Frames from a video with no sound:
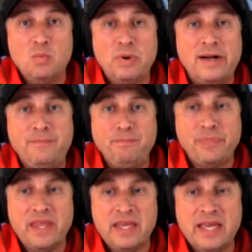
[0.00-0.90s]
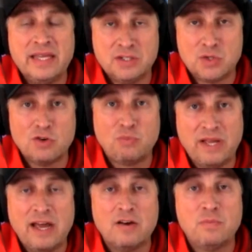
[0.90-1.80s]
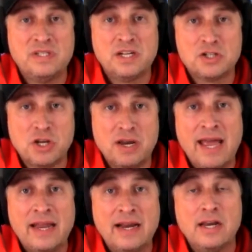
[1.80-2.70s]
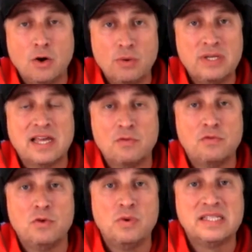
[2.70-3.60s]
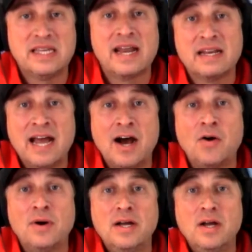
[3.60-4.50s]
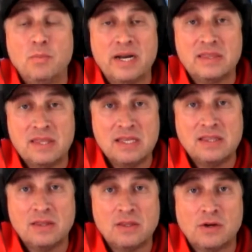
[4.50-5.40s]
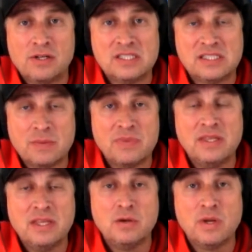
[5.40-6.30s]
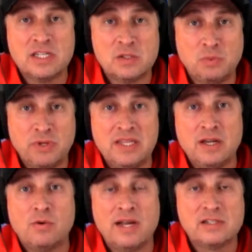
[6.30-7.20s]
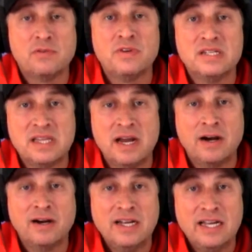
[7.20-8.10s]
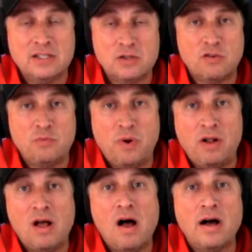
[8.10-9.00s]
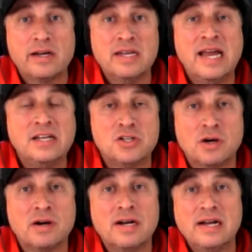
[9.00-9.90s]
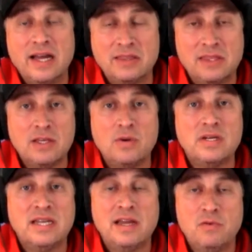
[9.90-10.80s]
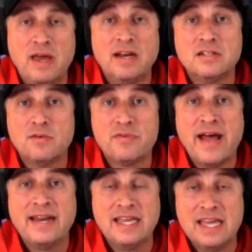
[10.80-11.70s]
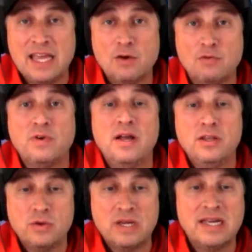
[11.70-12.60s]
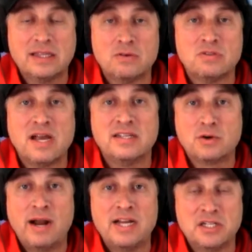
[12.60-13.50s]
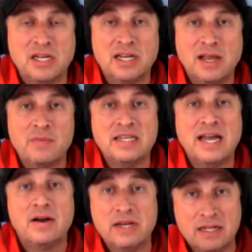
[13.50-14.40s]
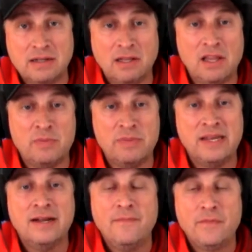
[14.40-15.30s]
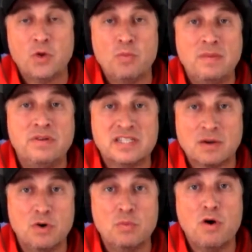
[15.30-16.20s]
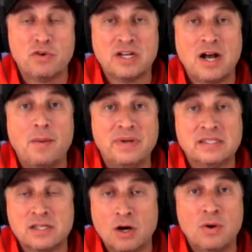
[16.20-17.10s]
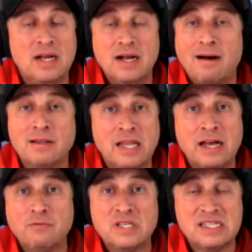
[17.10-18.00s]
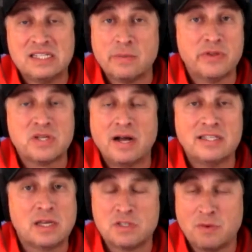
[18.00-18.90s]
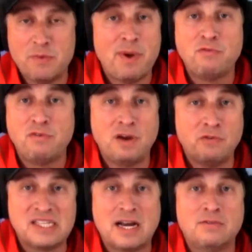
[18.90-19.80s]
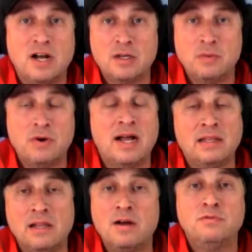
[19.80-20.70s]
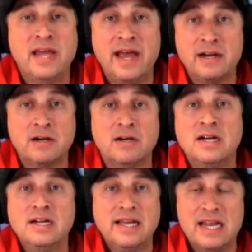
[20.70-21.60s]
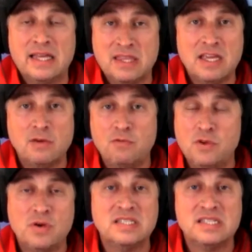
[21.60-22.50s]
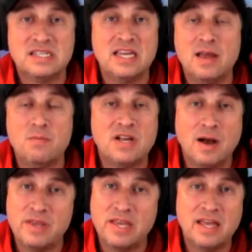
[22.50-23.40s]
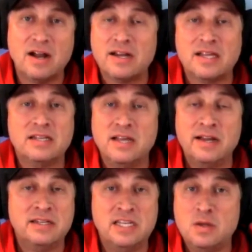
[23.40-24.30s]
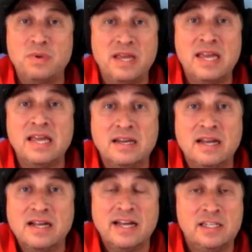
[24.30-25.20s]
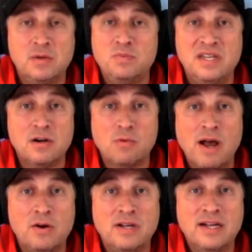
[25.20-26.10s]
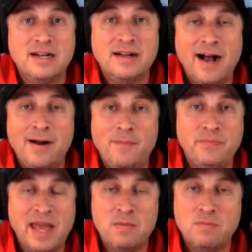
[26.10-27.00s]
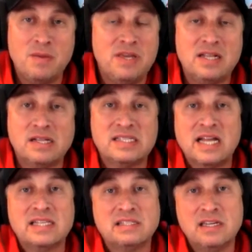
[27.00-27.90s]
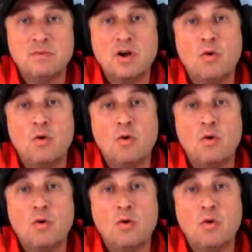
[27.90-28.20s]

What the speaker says: But he is sort of playing out of position, and I know he's had a few weeks at it now, but I think that there is something that you can exploit, the aggressiveness there, his sort of ball hawk nature. I think you can take advantage of that if you can get those guys crashing and coming downhill a little bit. There may be some room over top, and so I would love to see some of those concepts. Some of my favorites that I've talked about, I love Dagger, and I think if you can see him coming in on a deep dig route, and maybe he lets that seam go